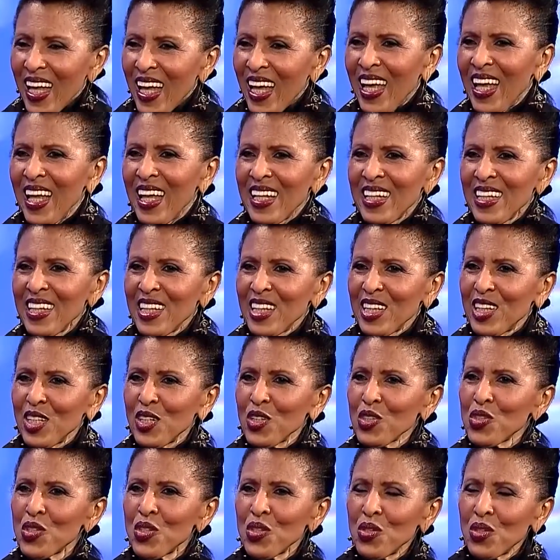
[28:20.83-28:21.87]
And
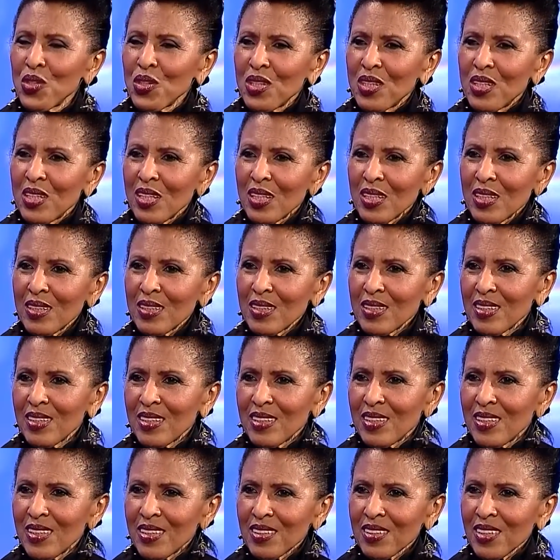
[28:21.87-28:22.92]
there's
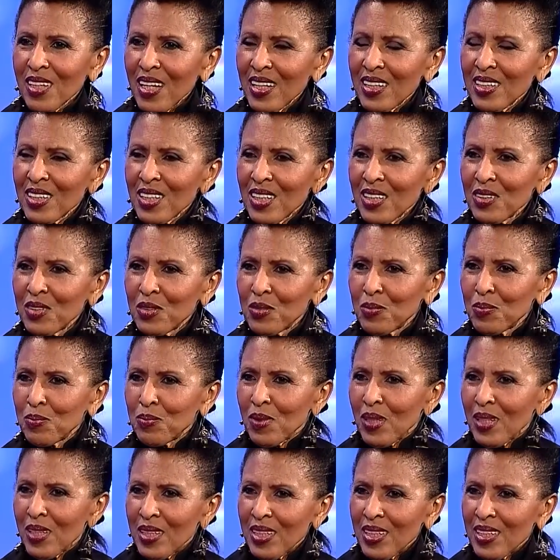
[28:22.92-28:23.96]
this guy that
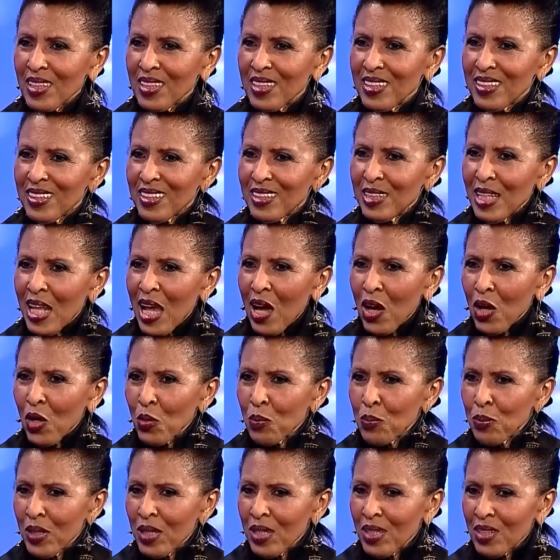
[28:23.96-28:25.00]
I think is now
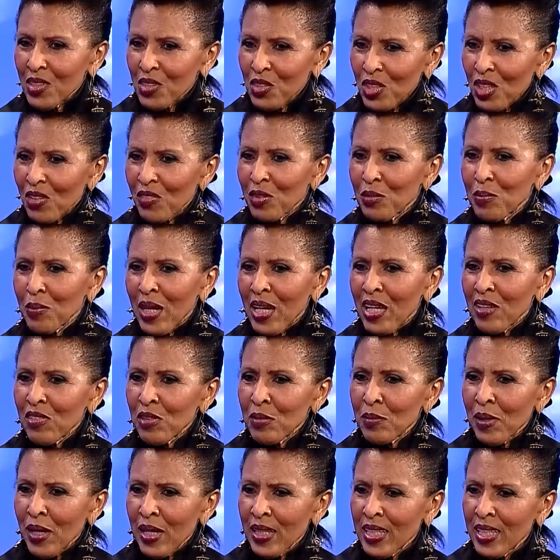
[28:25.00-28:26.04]
being discovered by
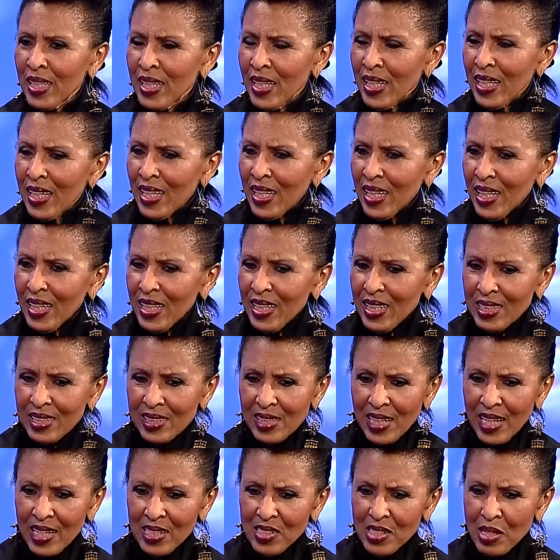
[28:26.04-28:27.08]
everybody. I think his
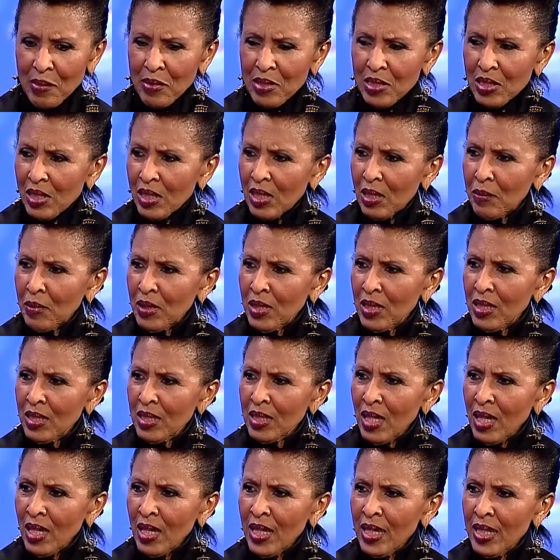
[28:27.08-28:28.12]
last name is
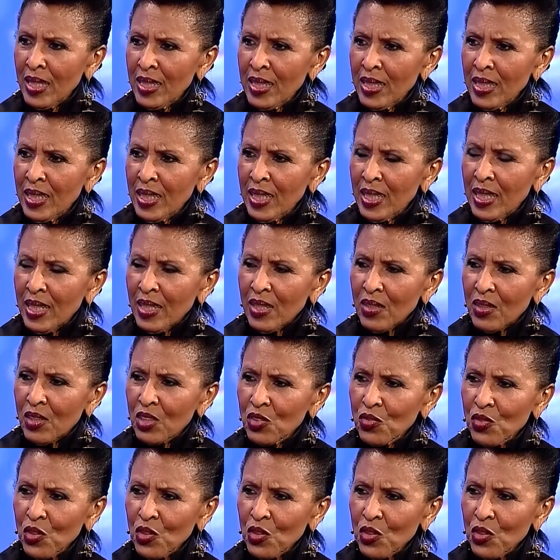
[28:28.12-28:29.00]
Clementine. His